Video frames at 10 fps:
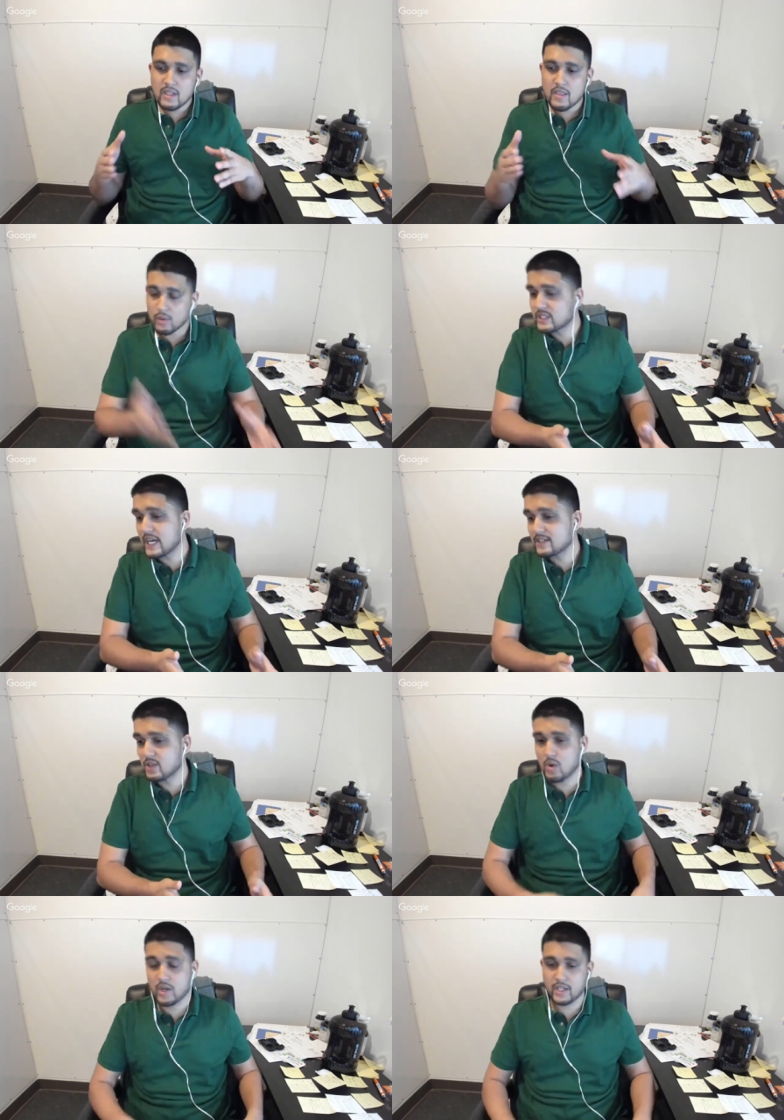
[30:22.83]
those guys
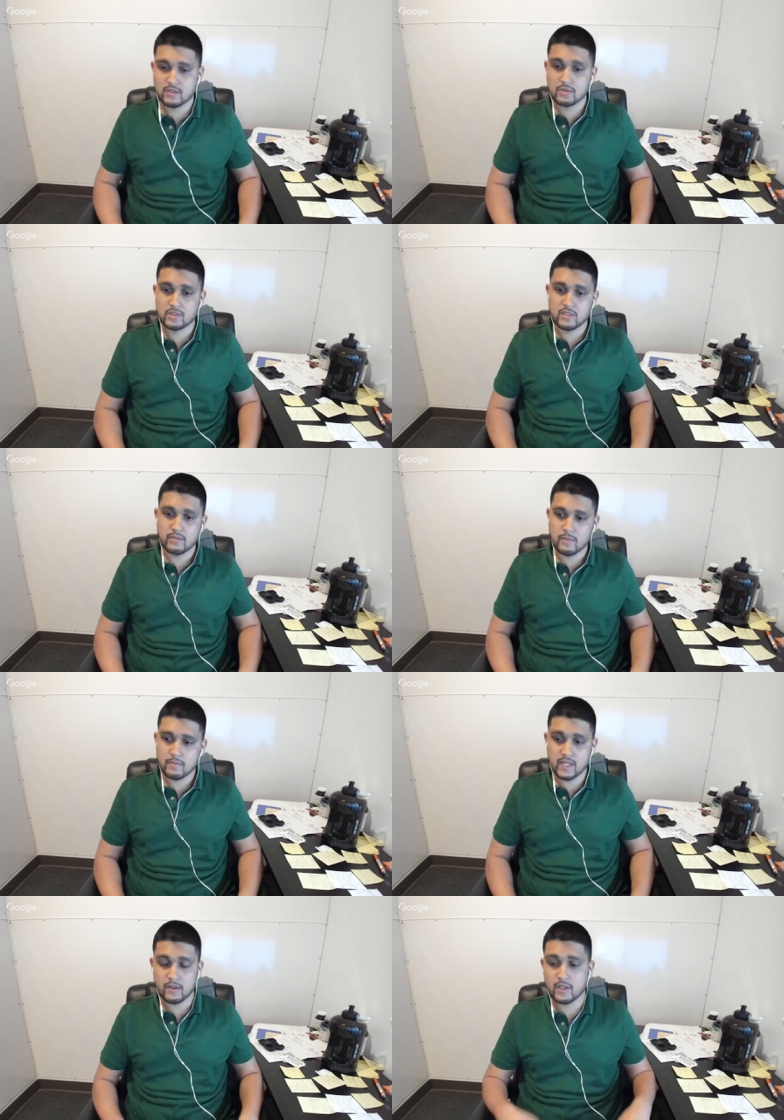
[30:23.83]
don't want exclusive.
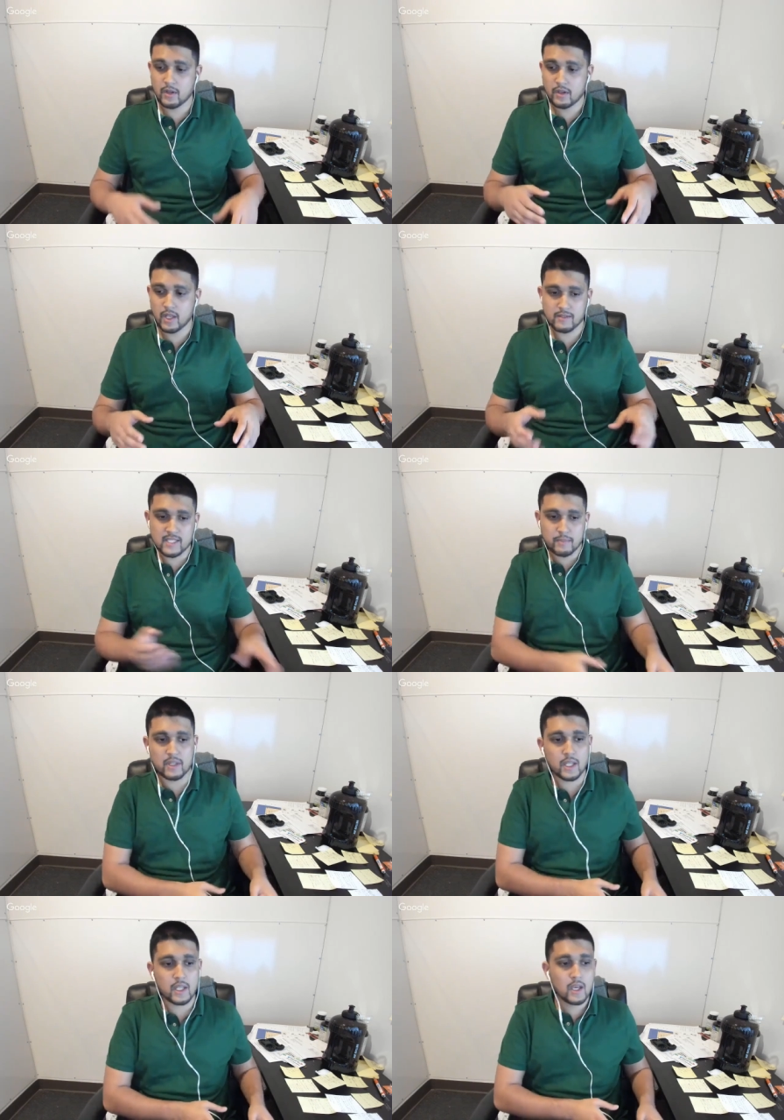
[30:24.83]
They're, they're, and
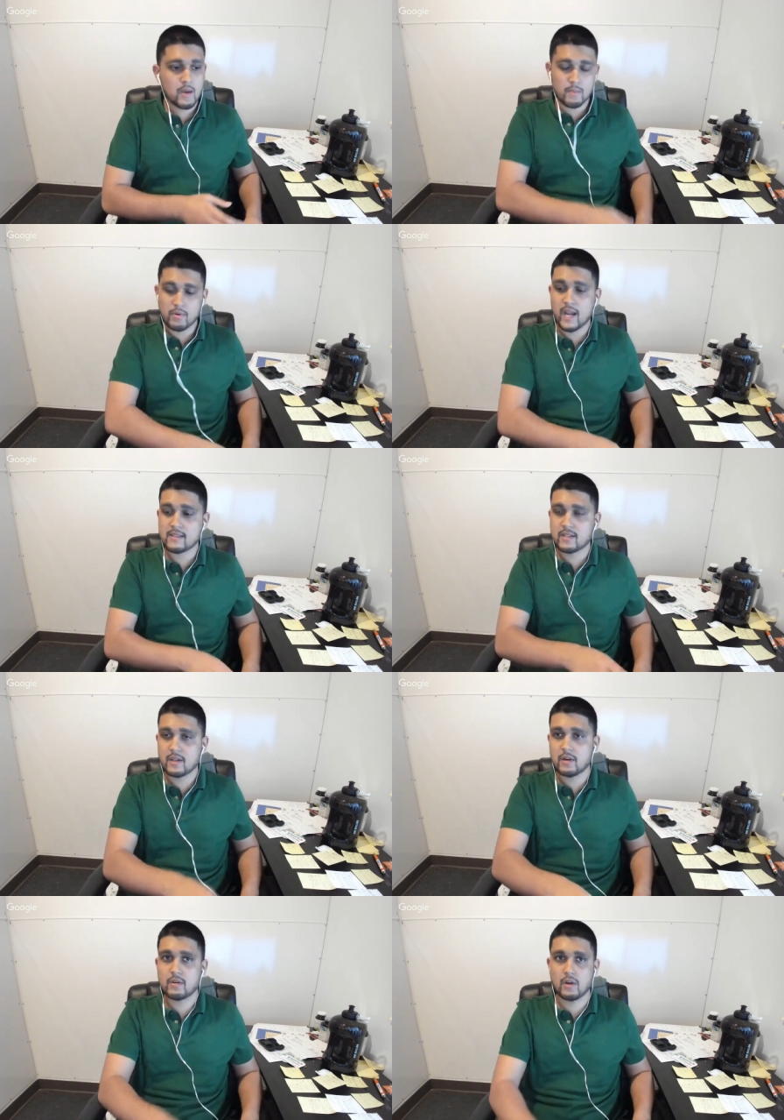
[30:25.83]
typically brands that
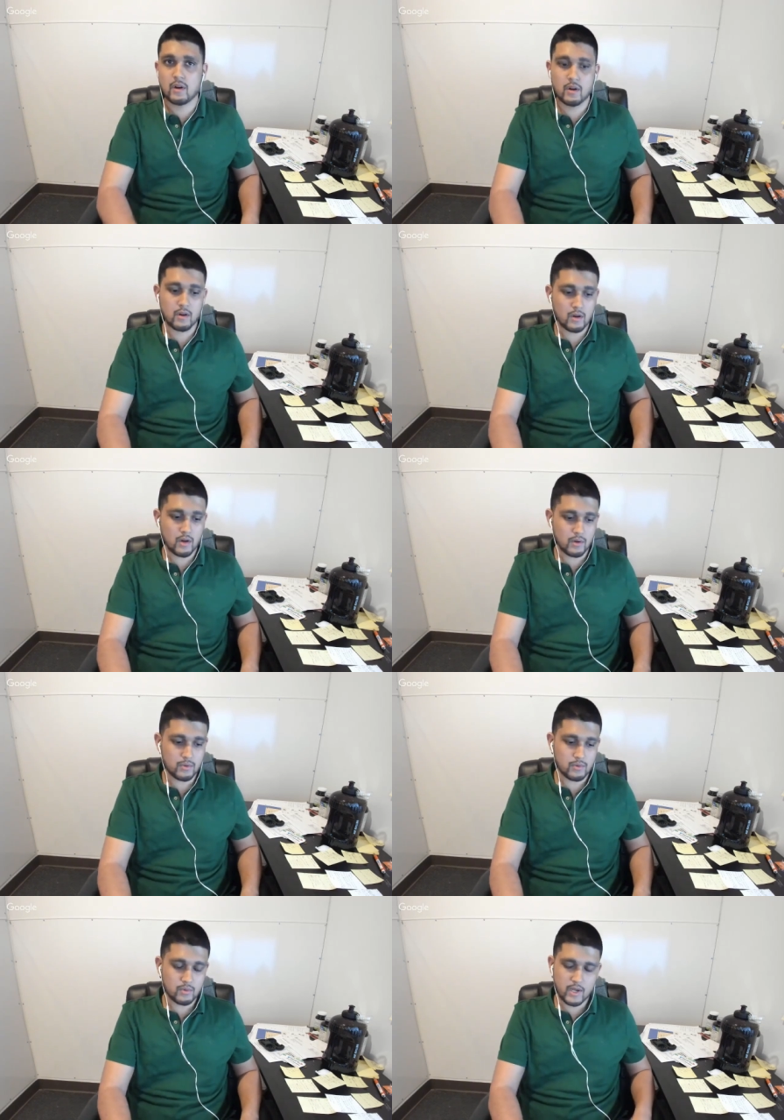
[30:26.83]
are, are, are,